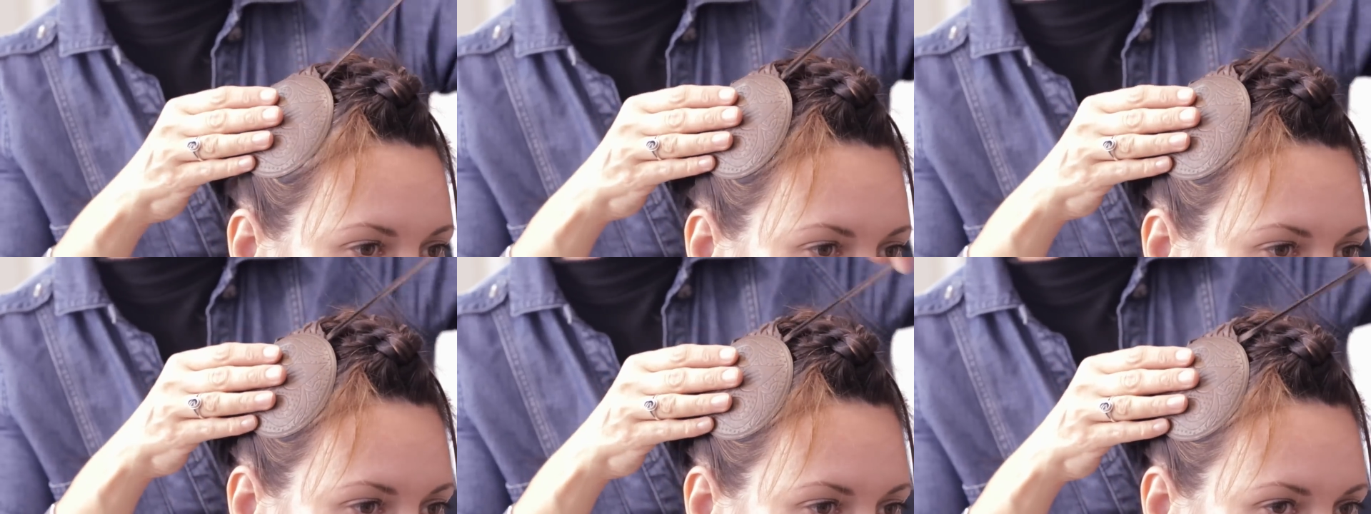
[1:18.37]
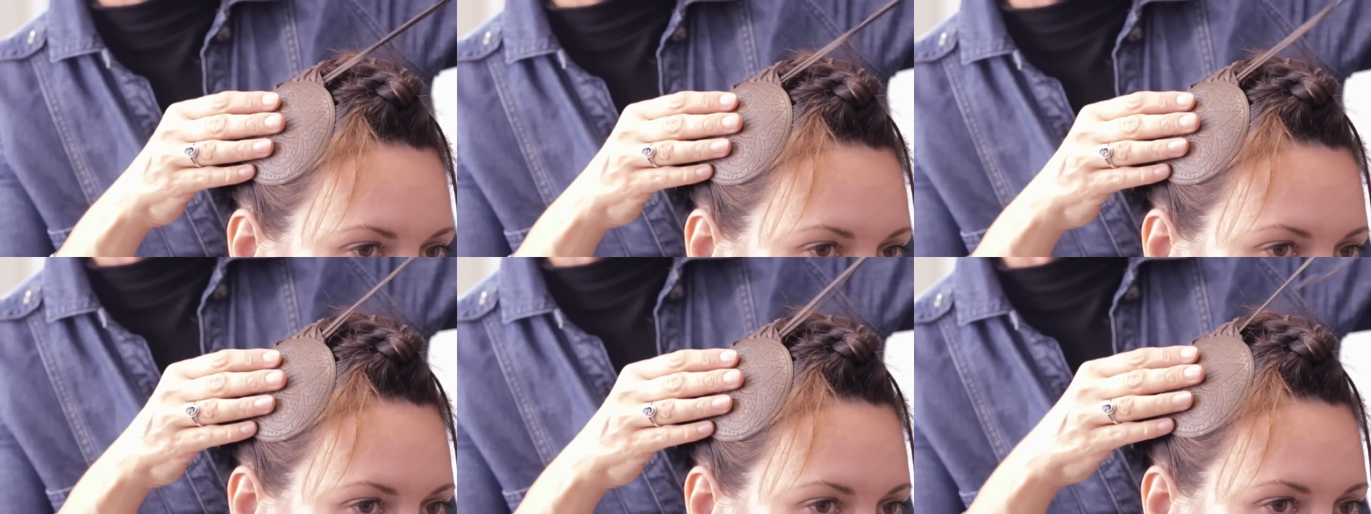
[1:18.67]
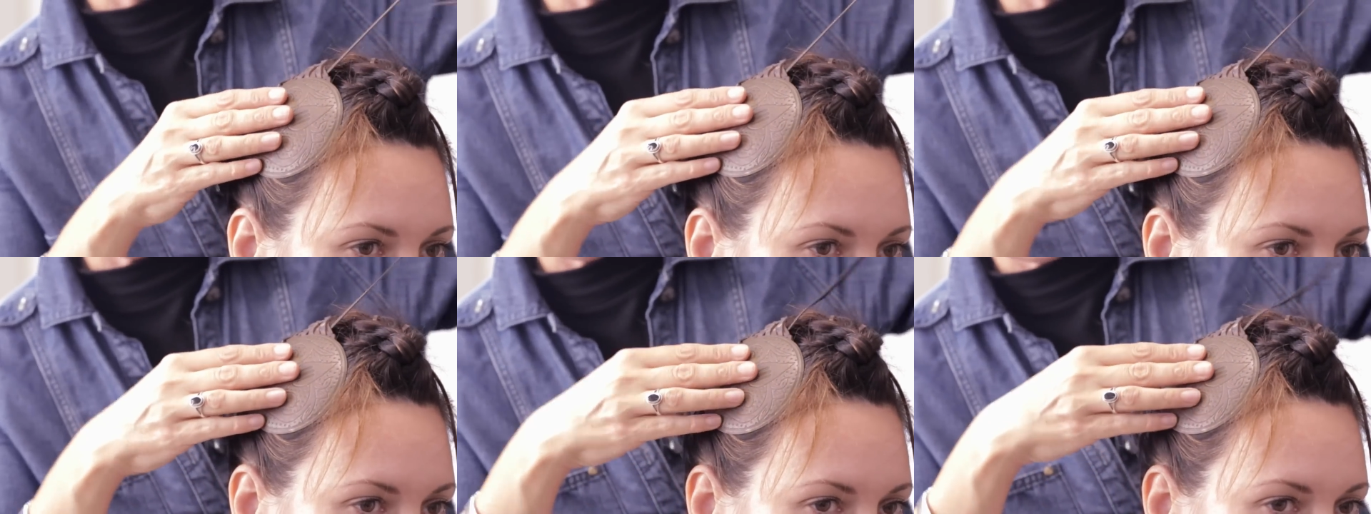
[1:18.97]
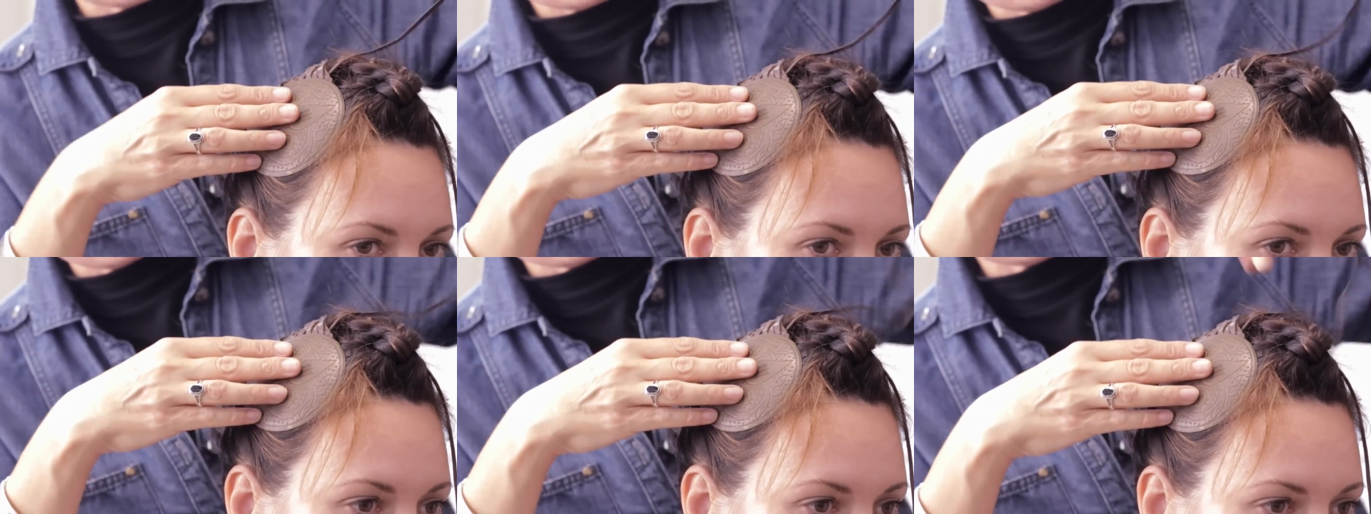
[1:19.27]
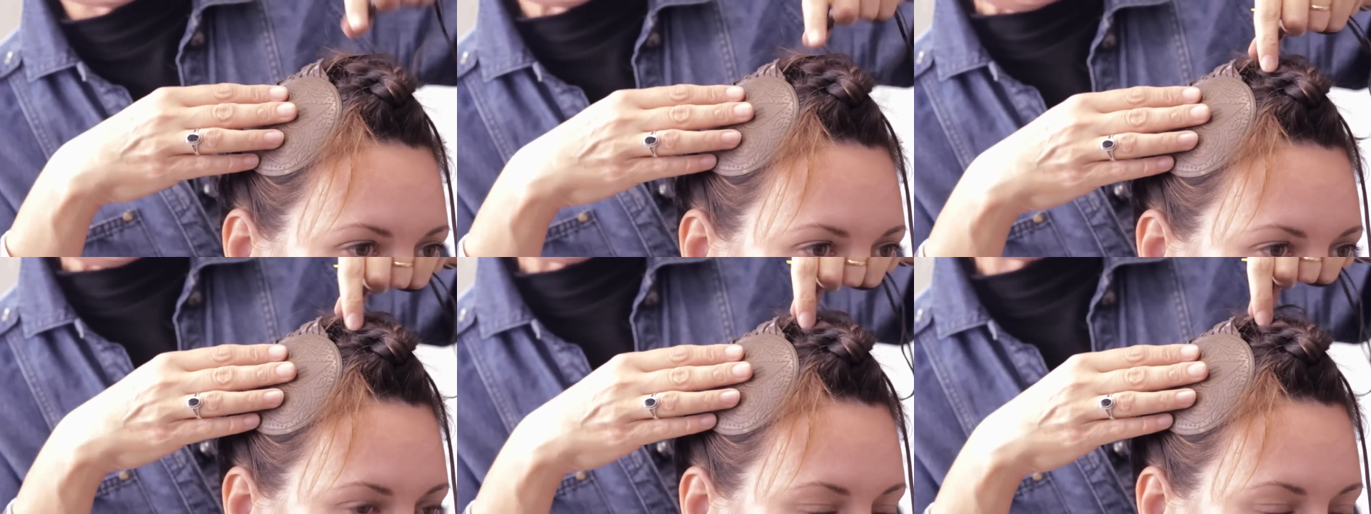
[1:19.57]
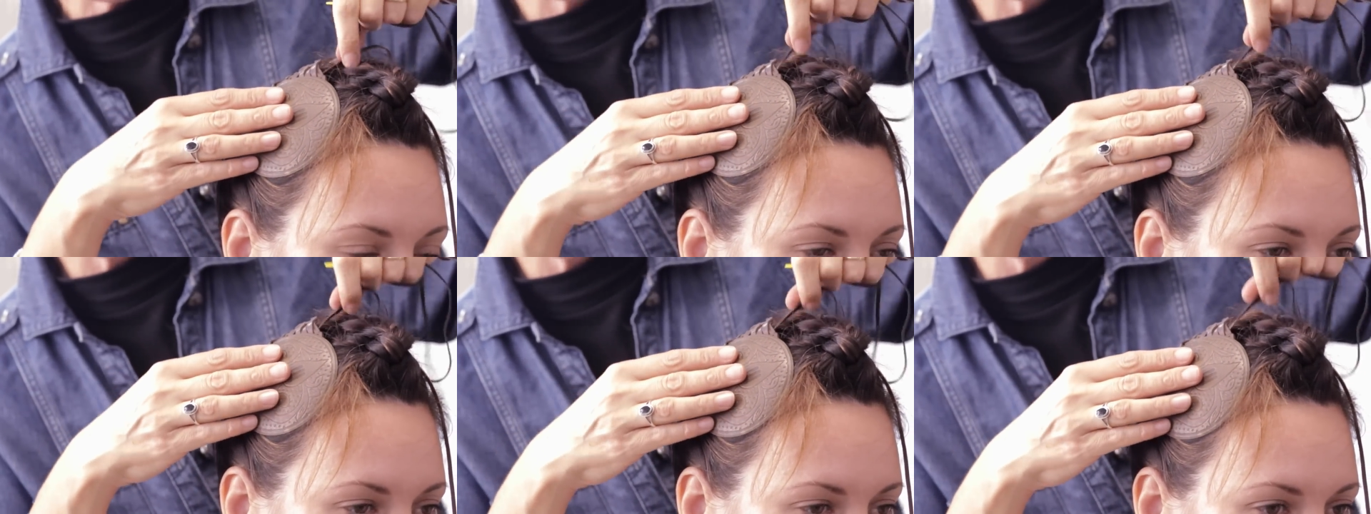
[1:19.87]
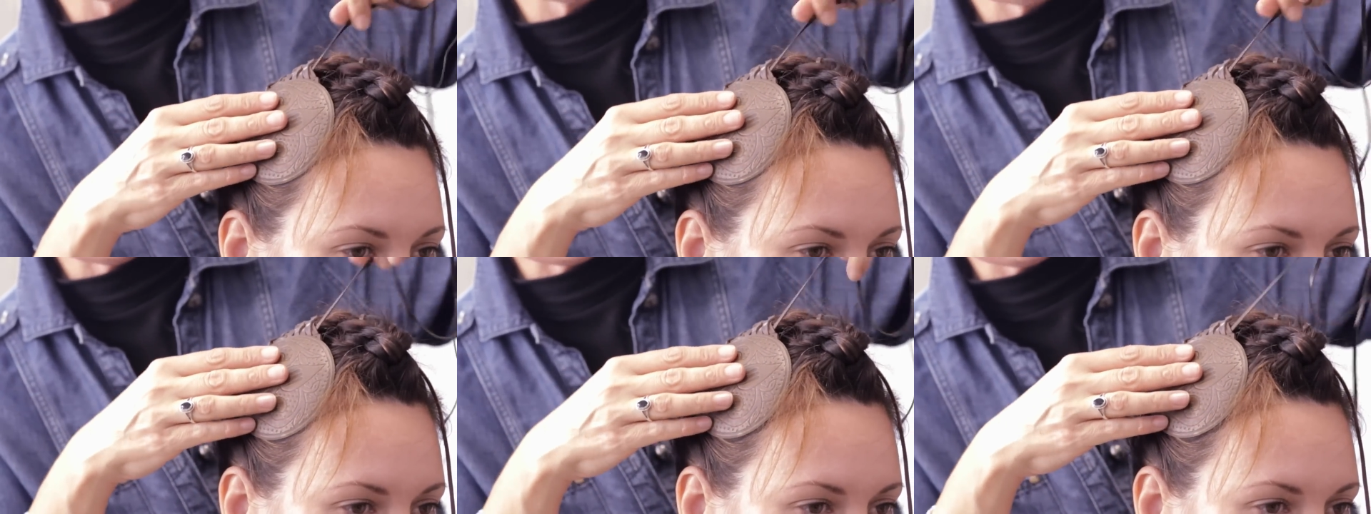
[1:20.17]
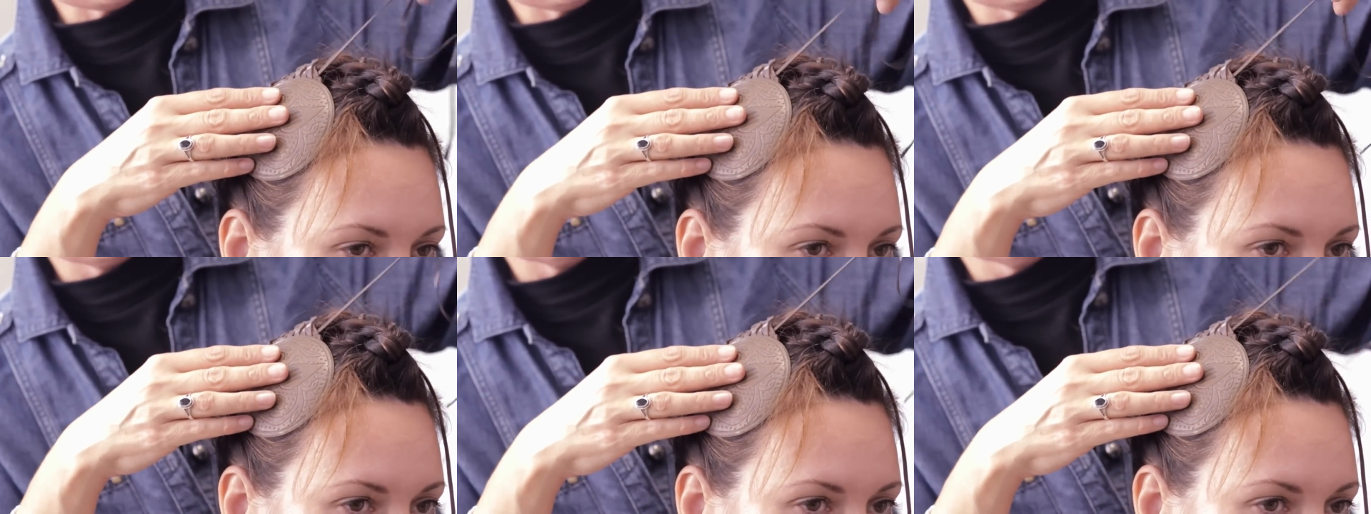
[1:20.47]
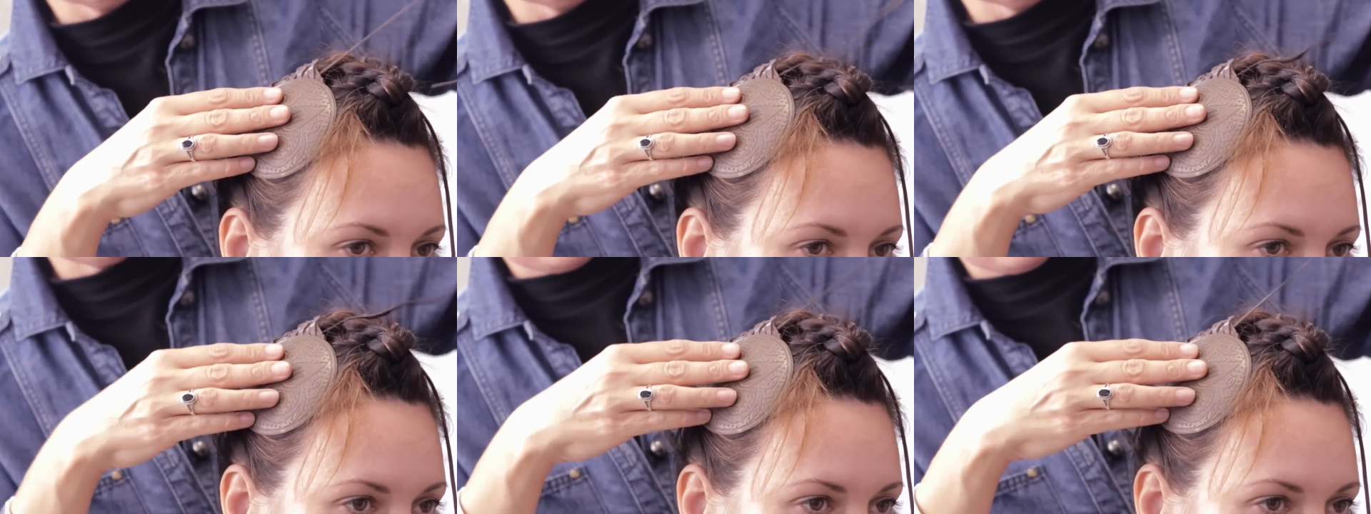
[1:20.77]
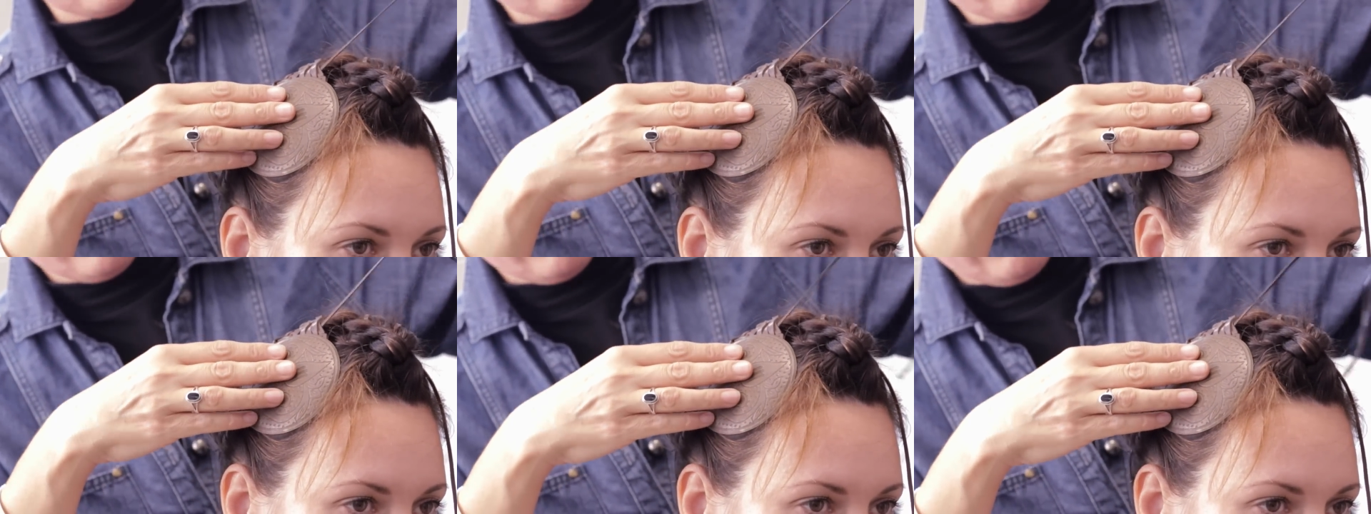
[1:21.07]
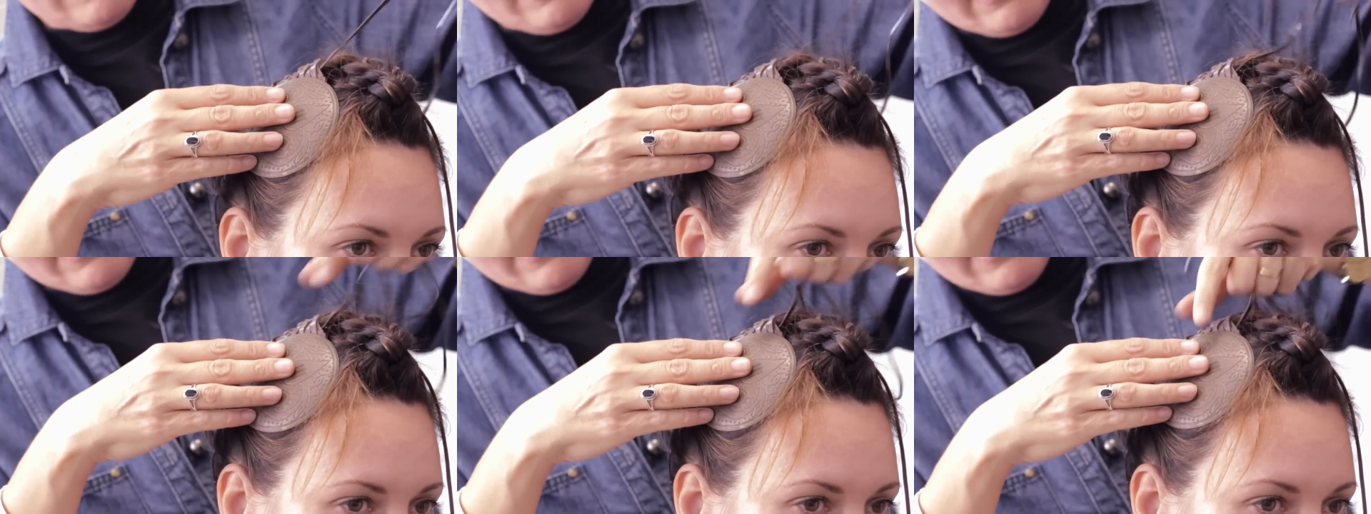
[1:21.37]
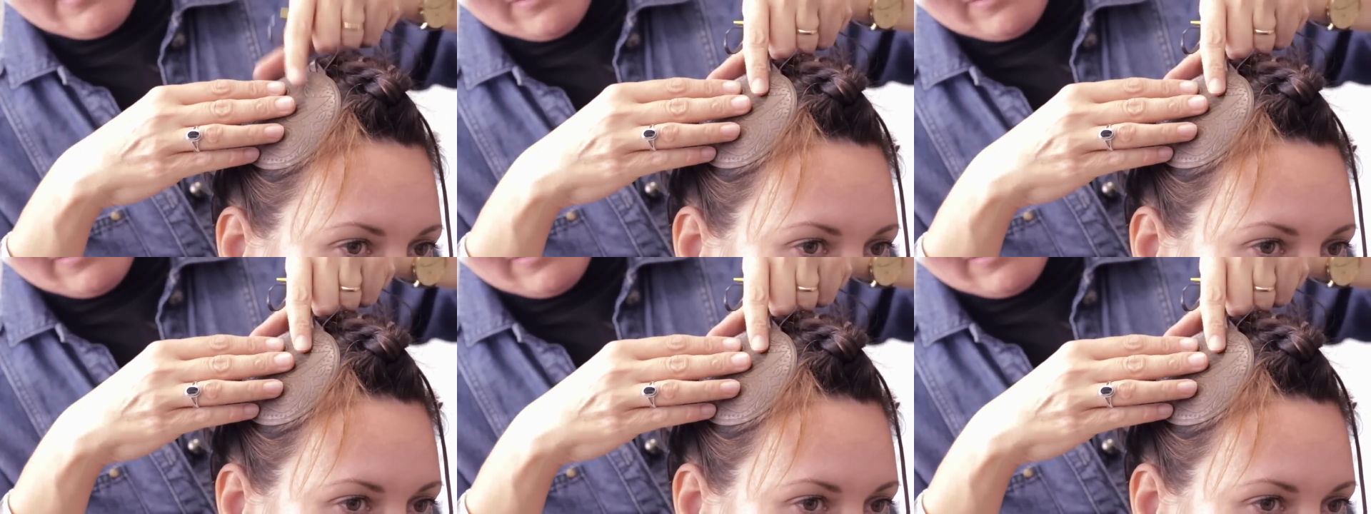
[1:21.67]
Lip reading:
No face is visible, so there are no lips to read.